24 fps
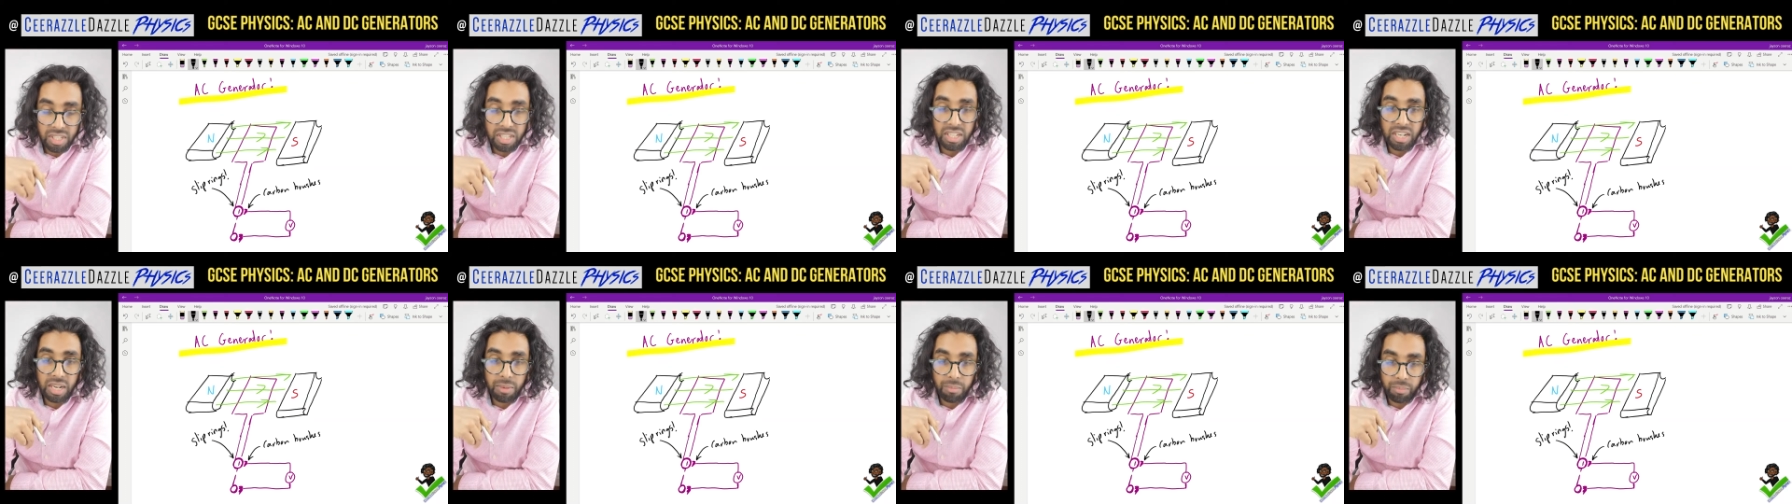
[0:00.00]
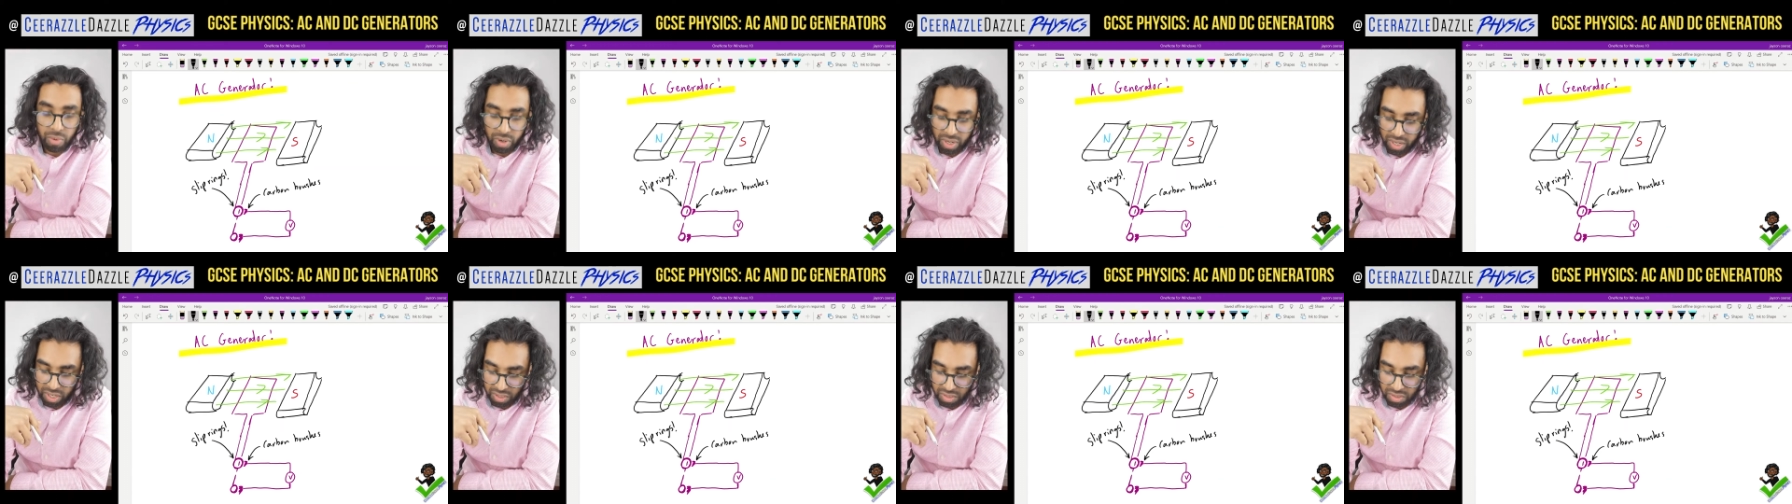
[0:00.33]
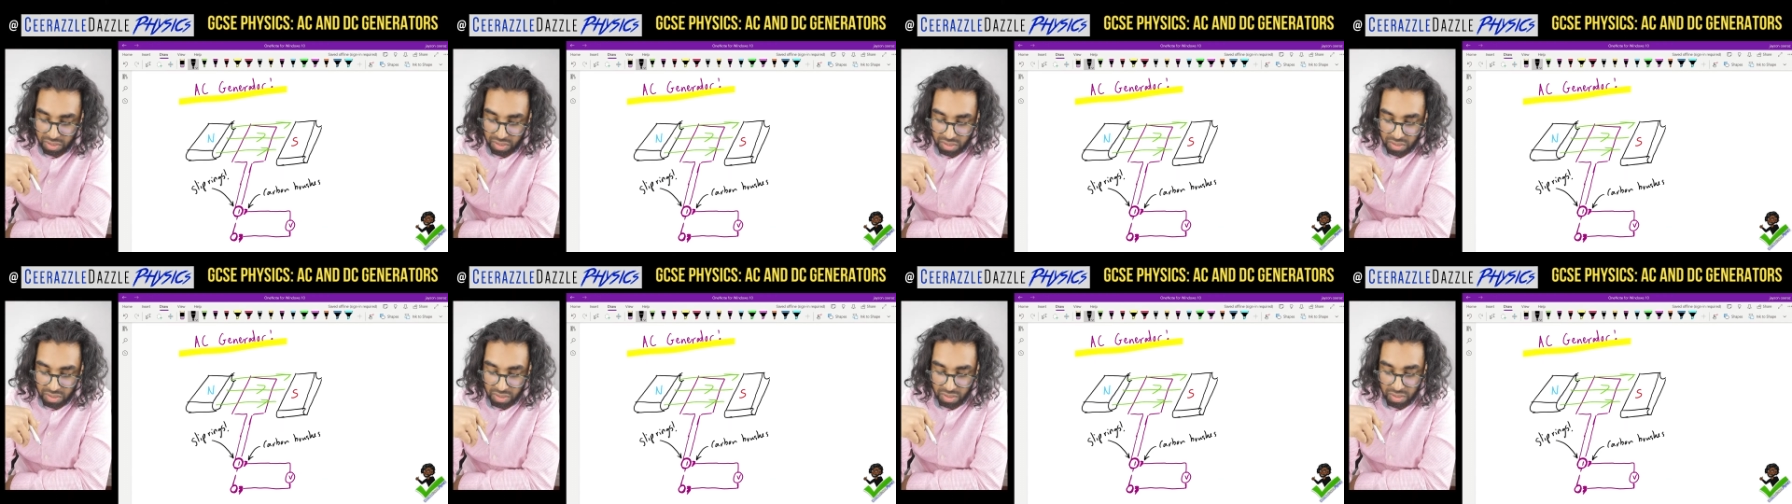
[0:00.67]
slip
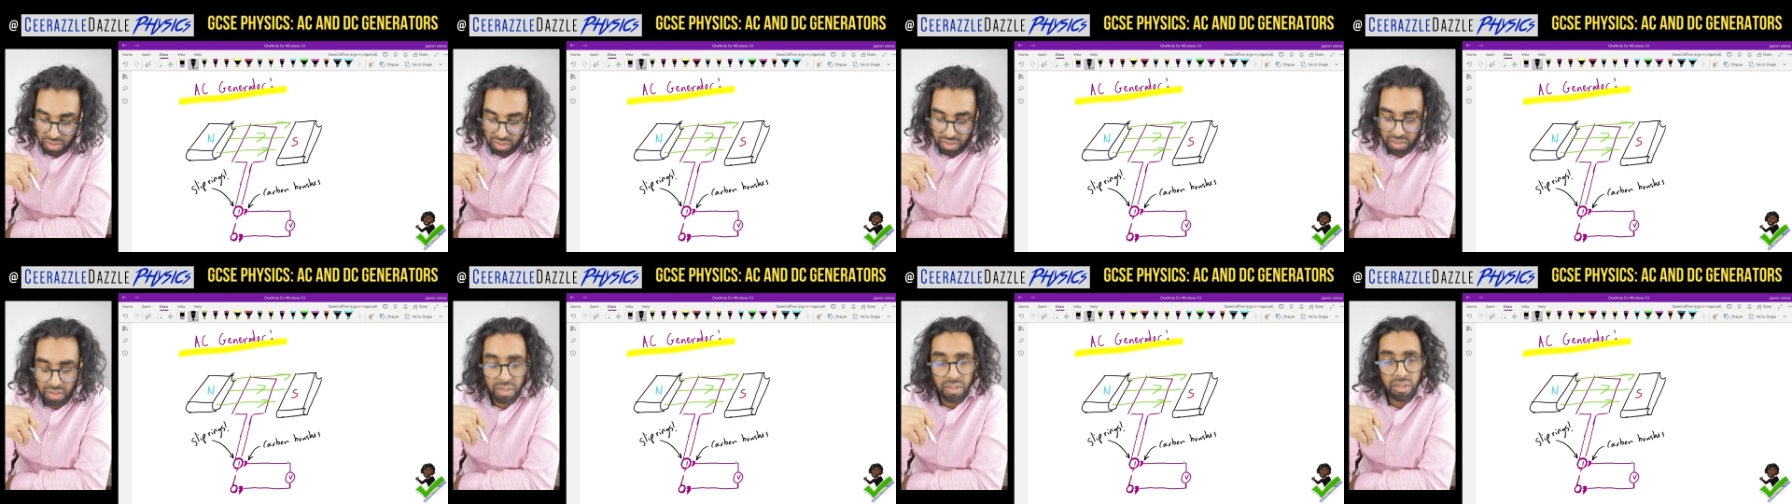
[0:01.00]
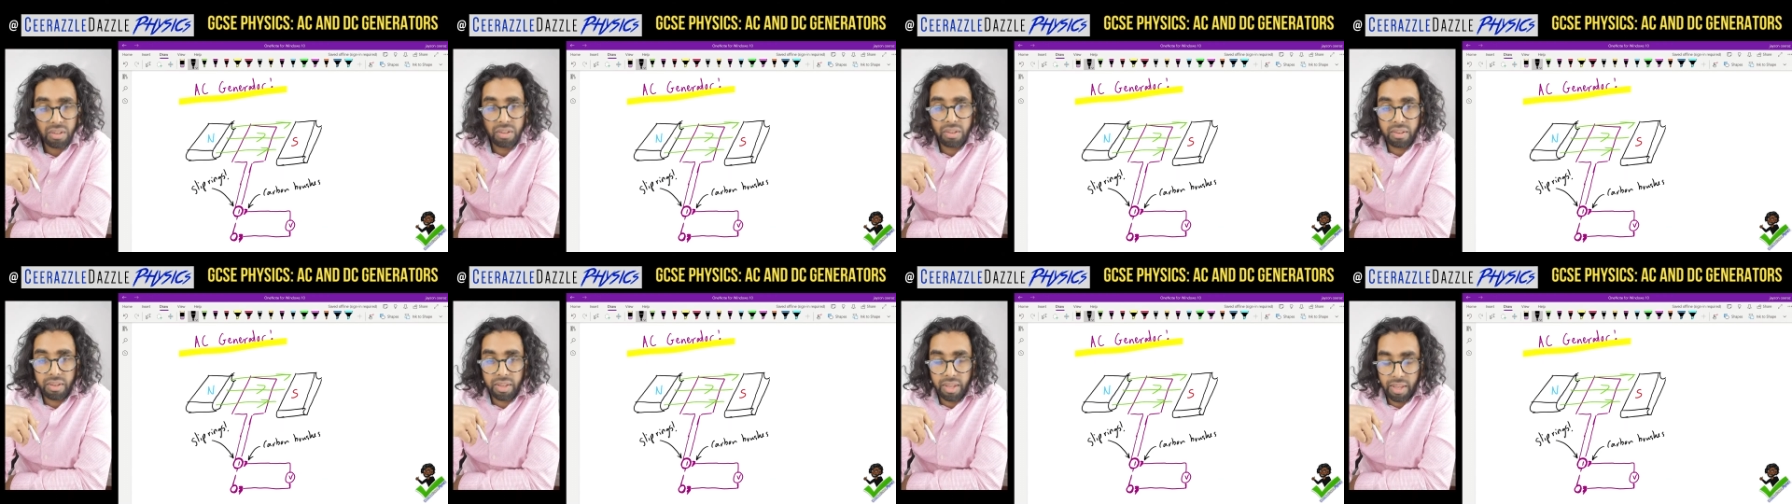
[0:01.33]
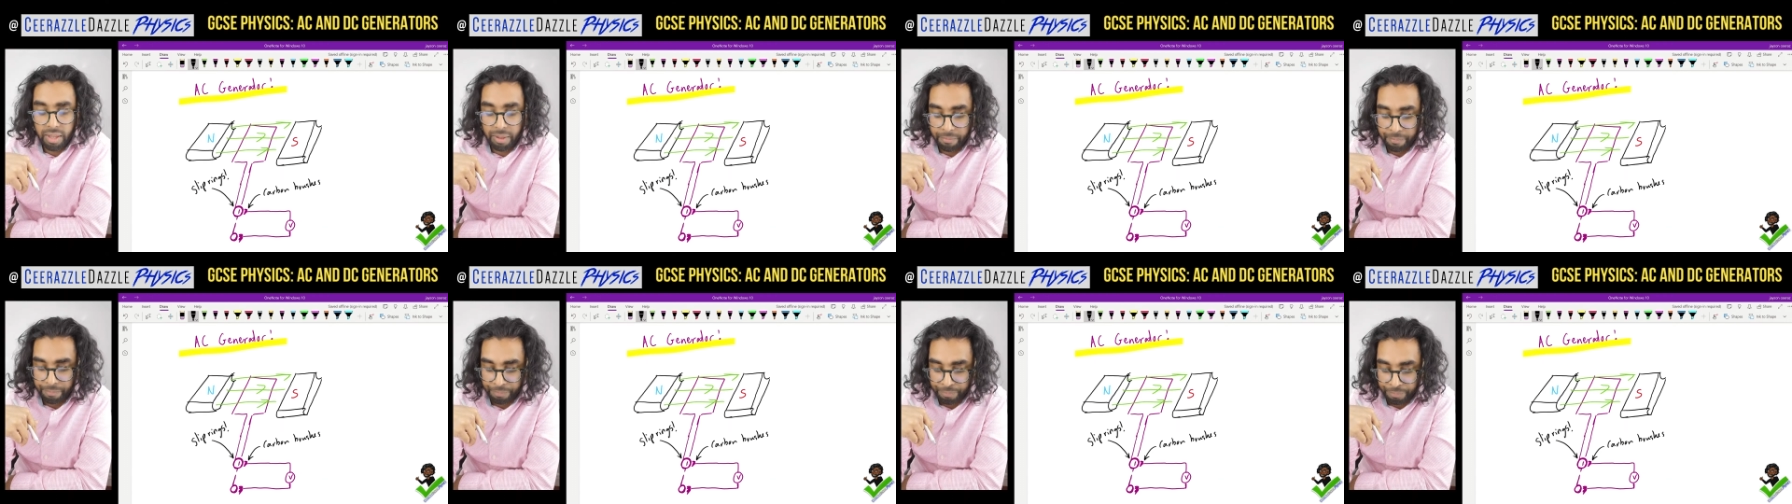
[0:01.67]
rings.
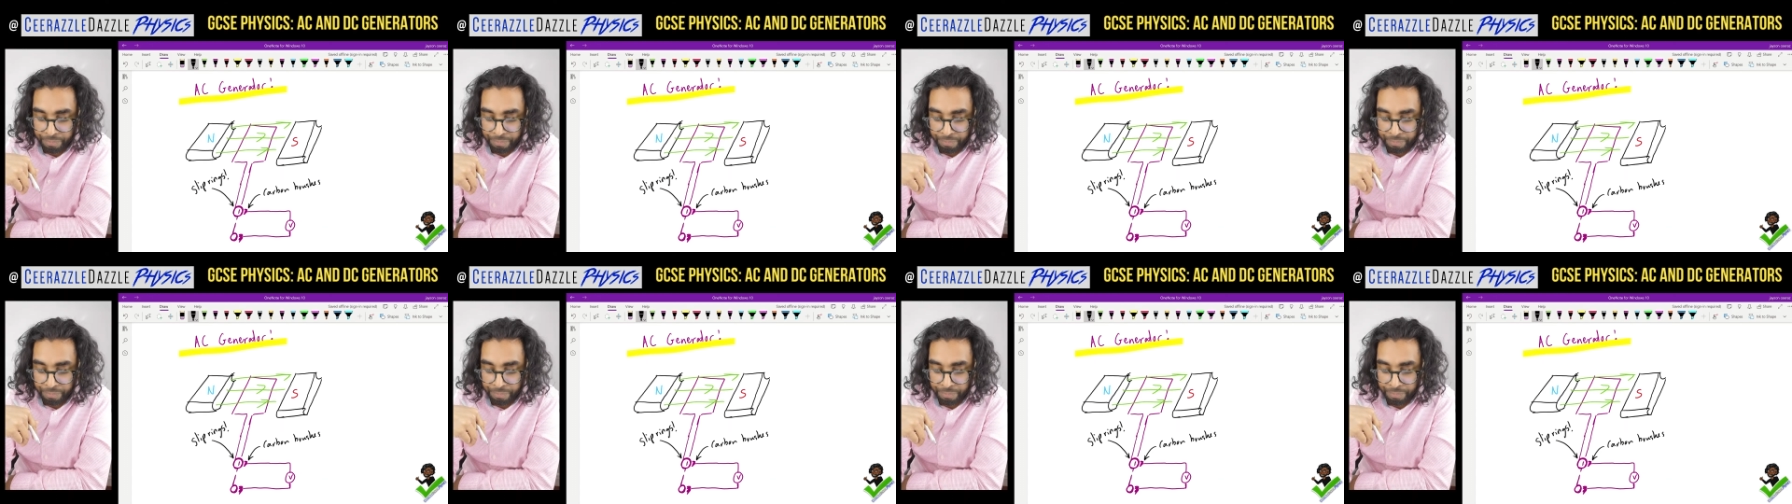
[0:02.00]
Yeah.